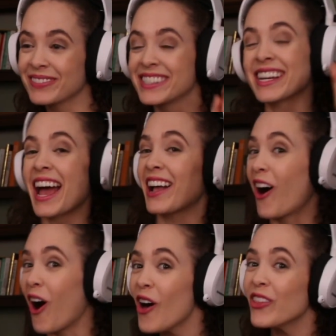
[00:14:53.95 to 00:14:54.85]
Did I
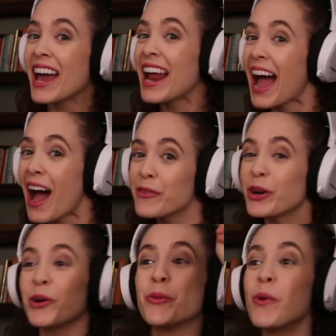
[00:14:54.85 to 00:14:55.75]
call that
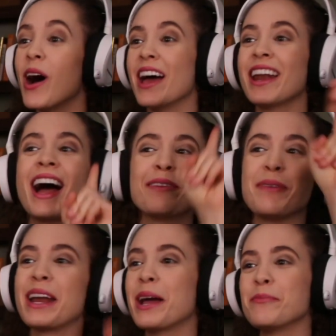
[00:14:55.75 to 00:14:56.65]
out or what? I
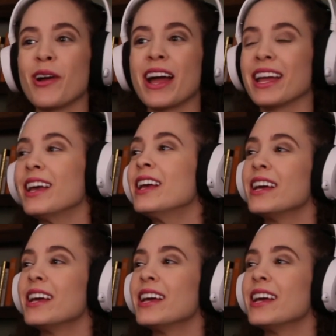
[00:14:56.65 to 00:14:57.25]
bet I'm right.